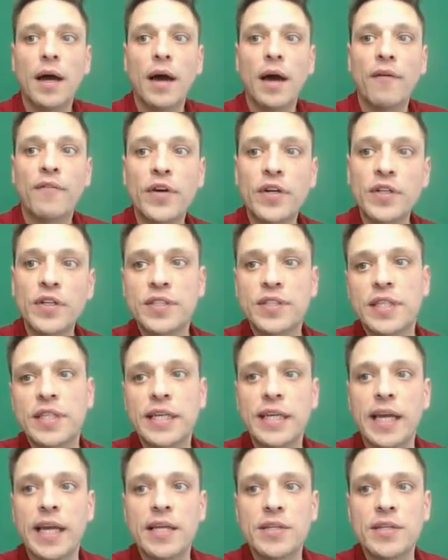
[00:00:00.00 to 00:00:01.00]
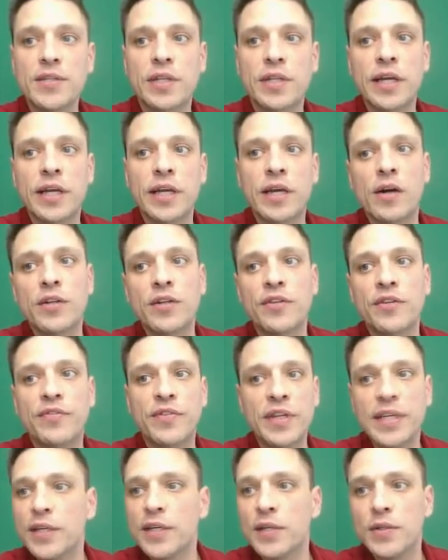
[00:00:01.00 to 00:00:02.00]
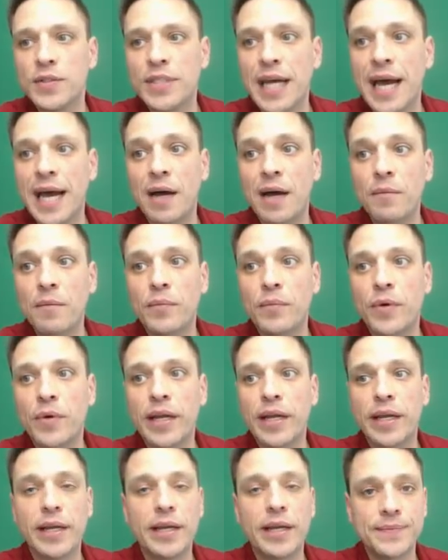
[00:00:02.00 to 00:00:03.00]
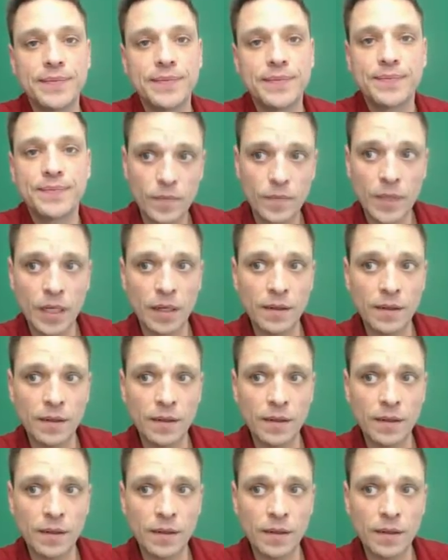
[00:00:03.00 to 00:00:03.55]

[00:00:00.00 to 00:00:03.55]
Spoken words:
First thing is click on your video tab right here.